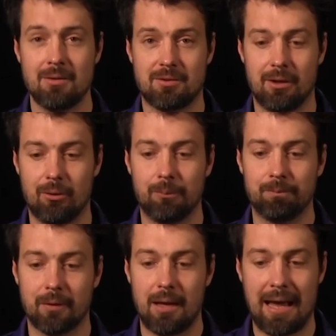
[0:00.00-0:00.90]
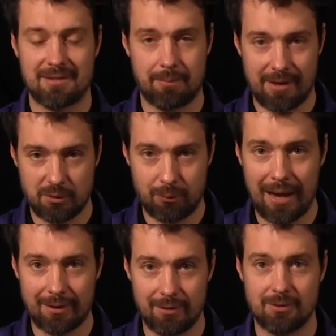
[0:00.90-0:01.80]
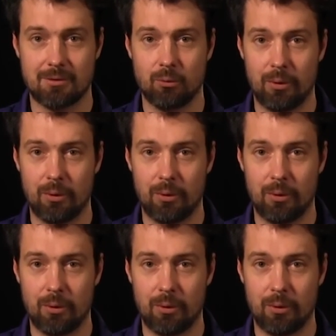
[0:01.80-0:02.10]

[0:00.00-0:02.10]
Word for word: So, as a best practice,